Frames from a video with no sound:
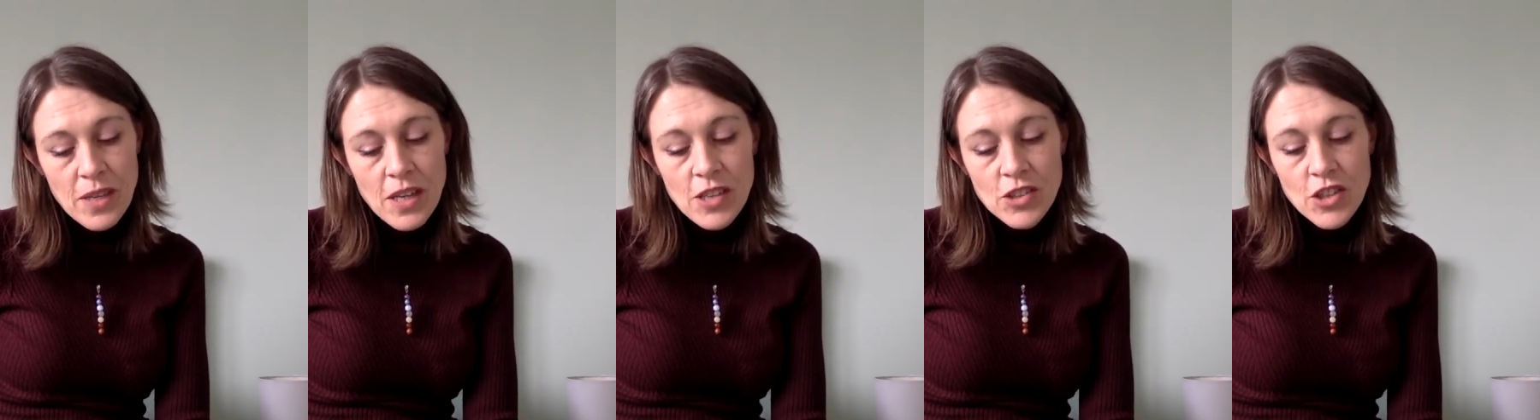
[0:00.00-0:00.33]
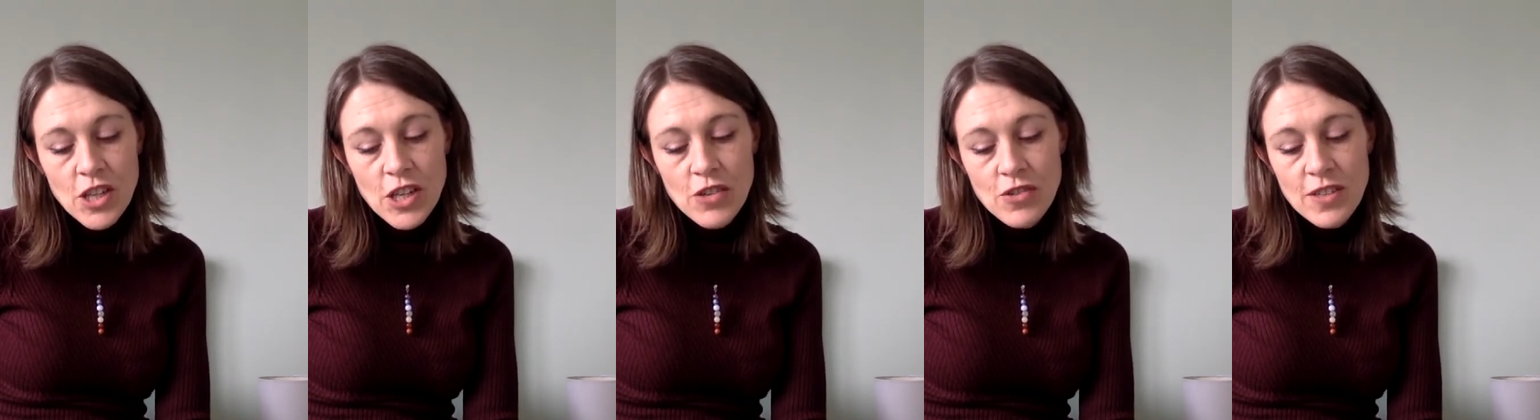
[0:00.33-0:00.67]
She
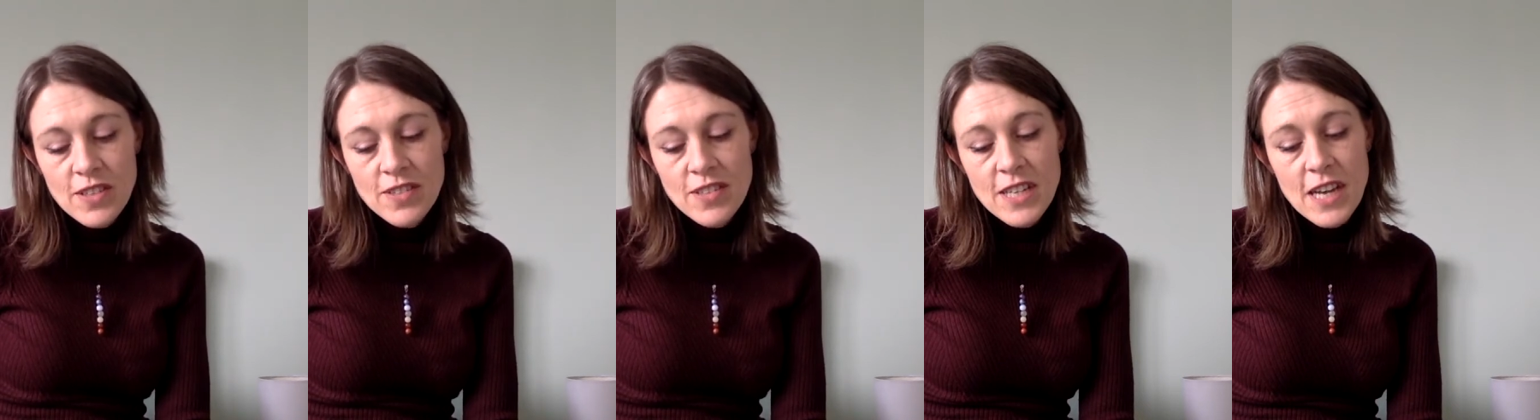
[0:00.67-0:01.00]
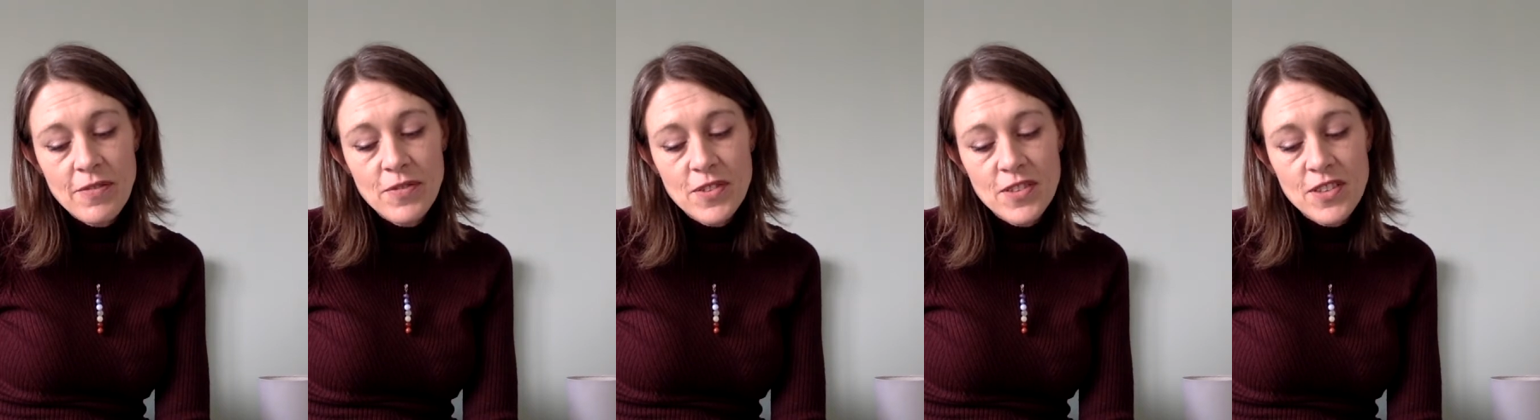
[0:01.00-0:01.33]
increased the
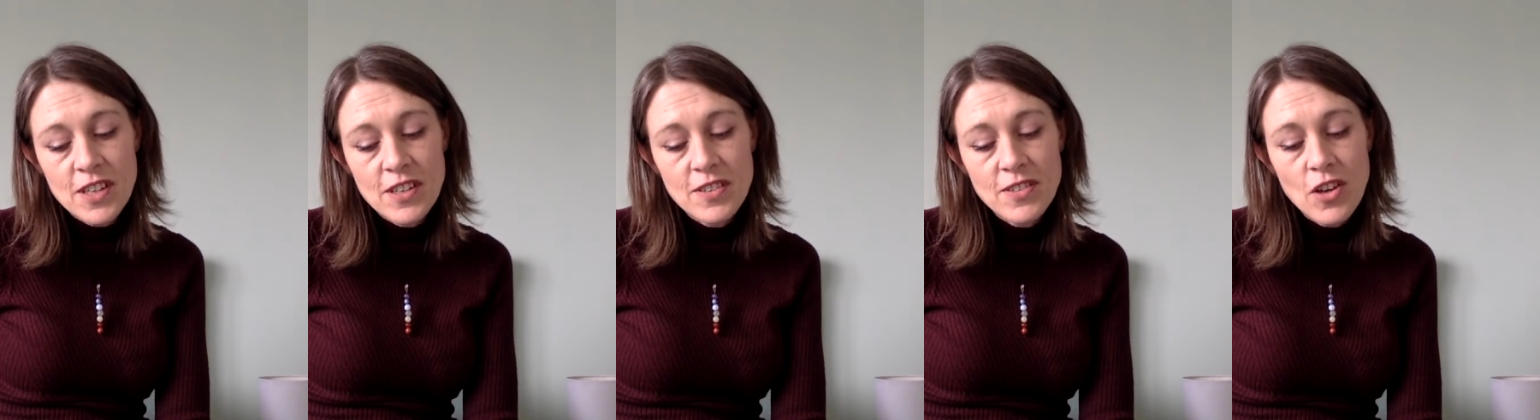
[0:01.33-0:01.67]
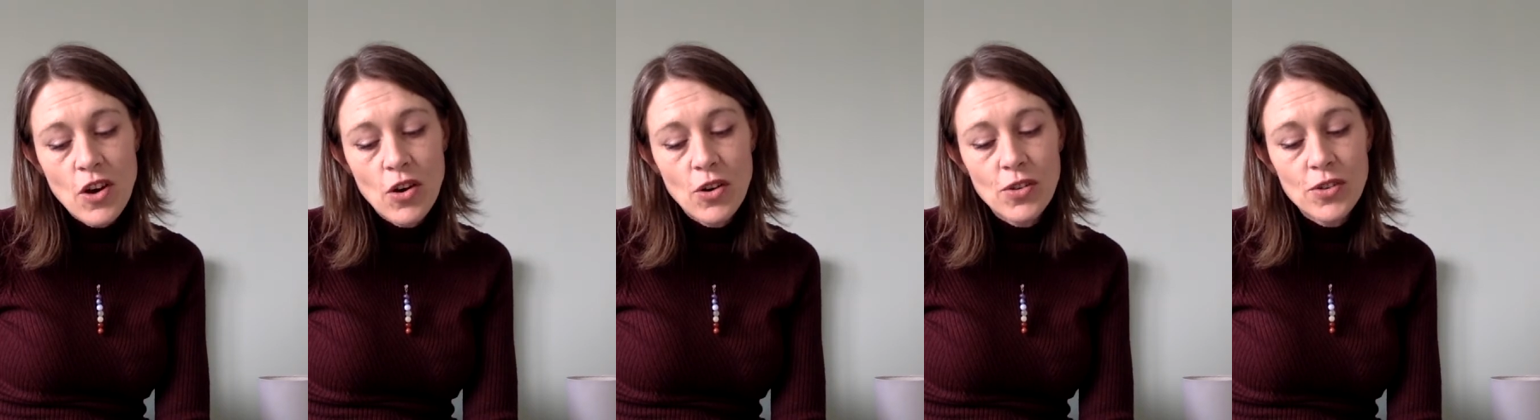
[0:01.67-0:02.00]
emphasis
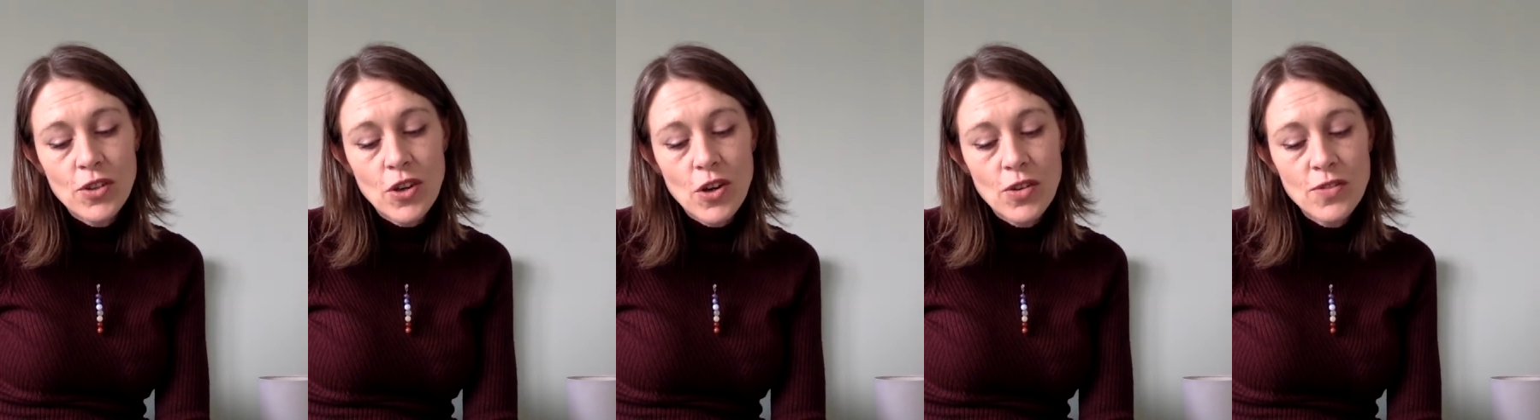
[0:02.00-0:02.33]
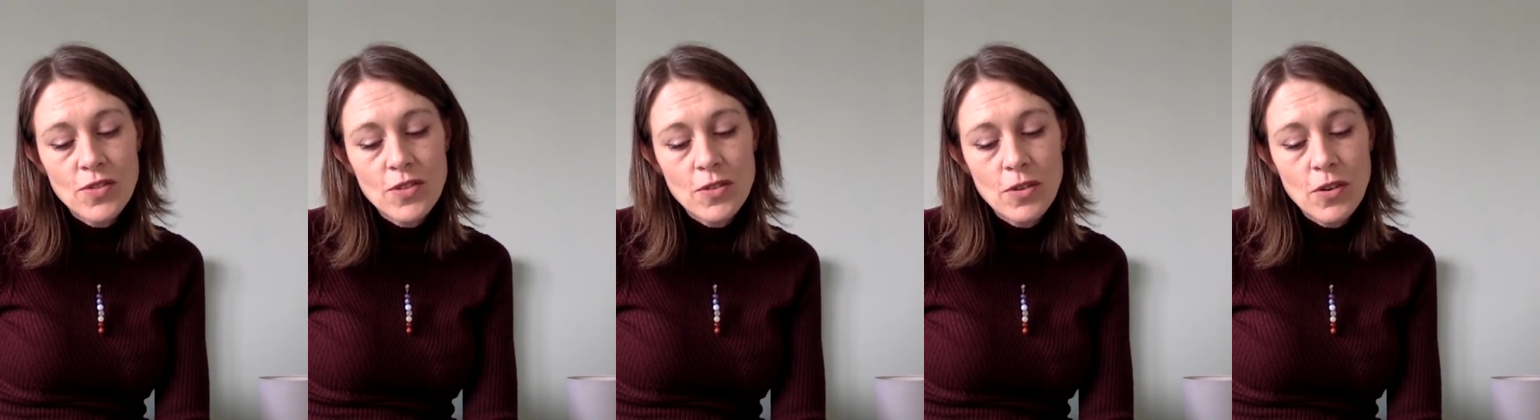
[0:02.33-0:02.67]
on con-
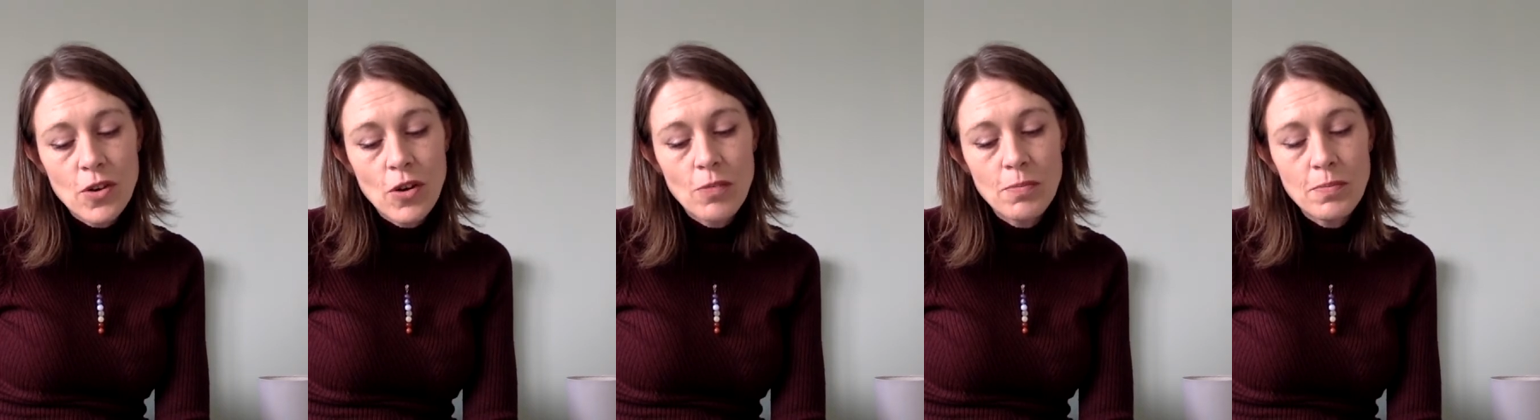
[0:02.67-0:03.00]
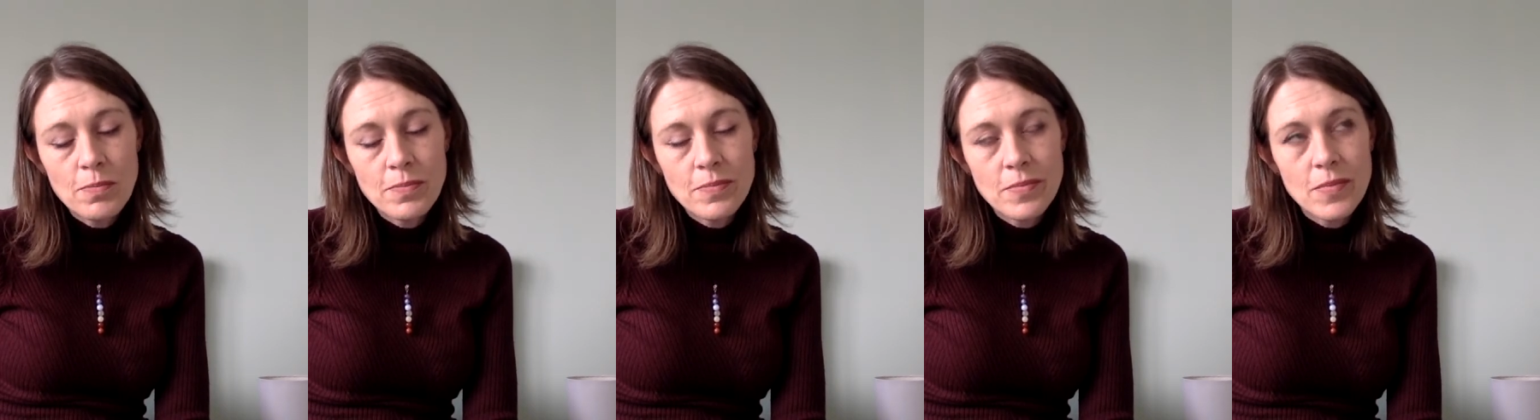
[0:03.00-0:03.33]
com-
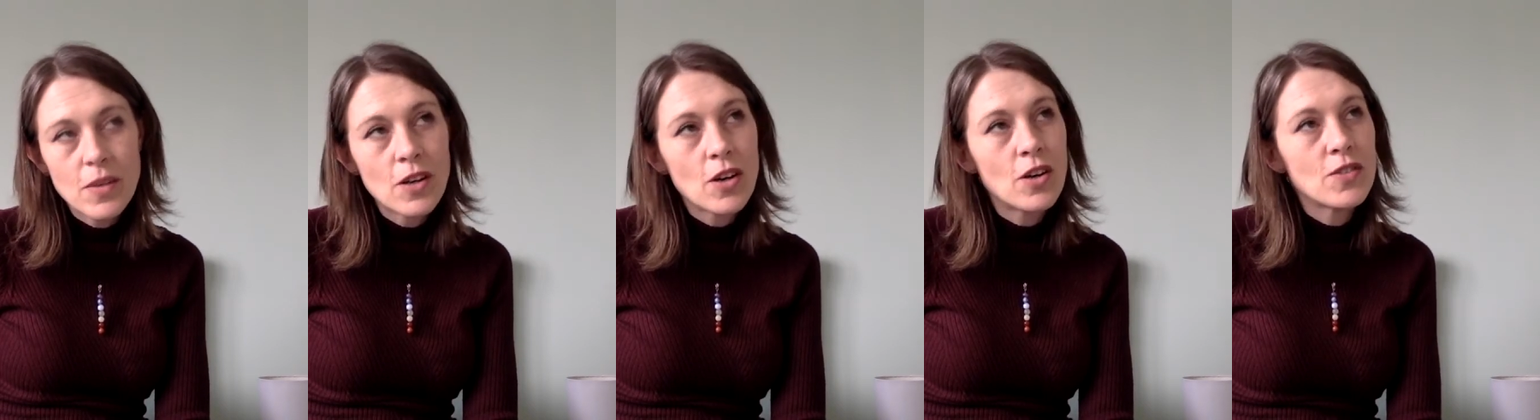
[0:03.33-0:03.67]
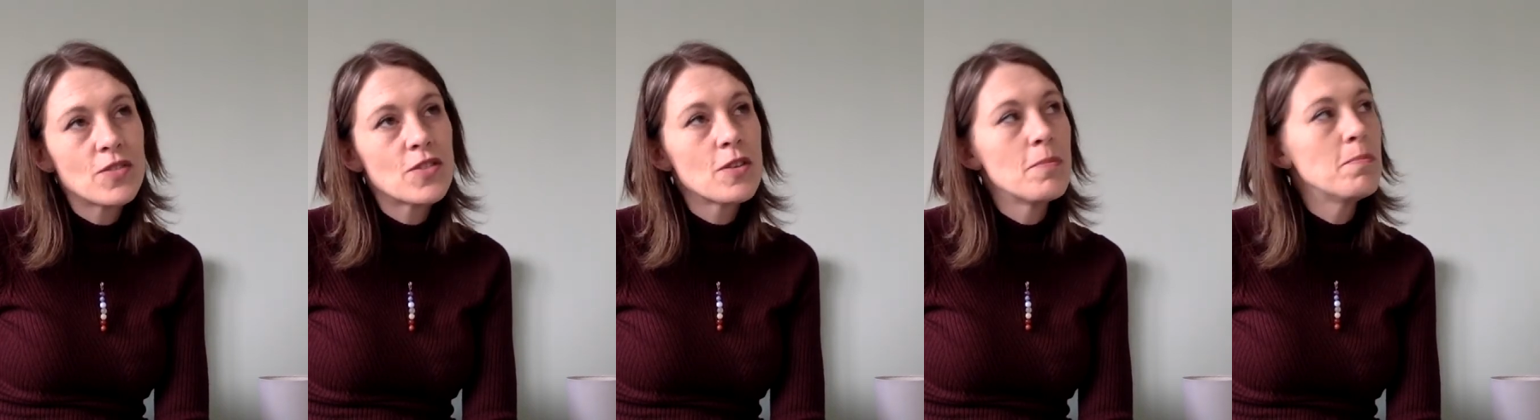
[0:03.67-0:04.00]

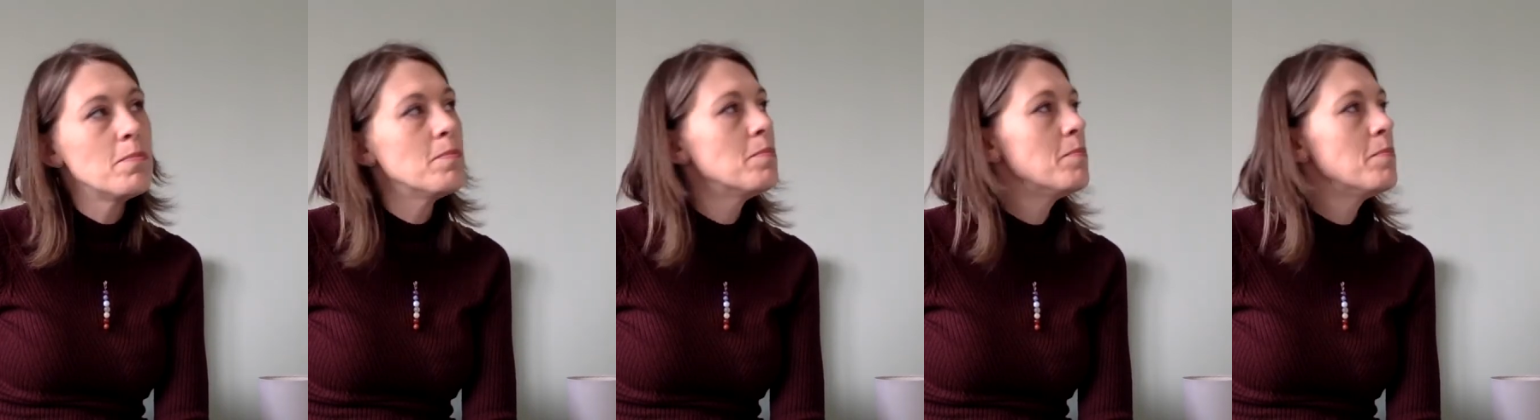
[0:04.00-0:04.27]
contemplative,